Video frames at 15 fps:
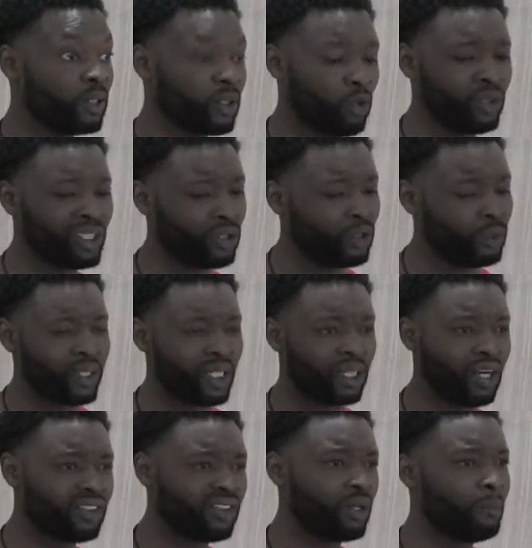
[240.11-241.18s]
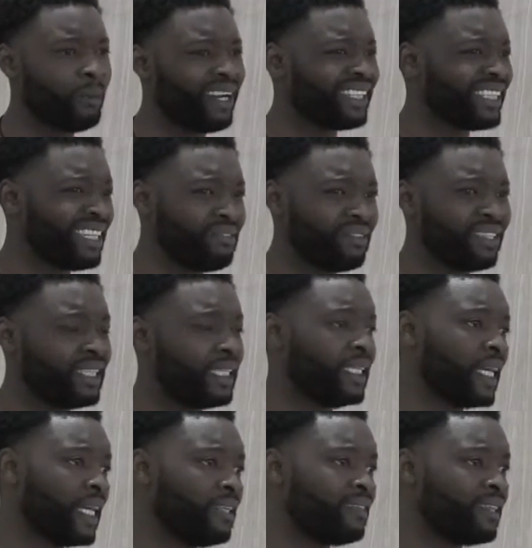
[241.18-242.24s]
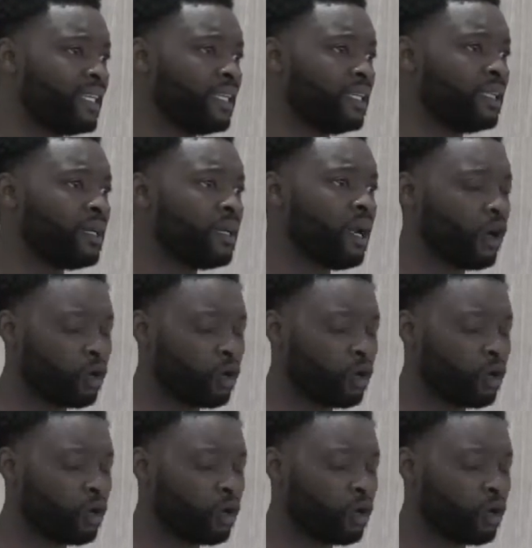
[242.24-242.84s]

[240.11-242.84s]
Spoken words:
So it's when I got to about 17, 18,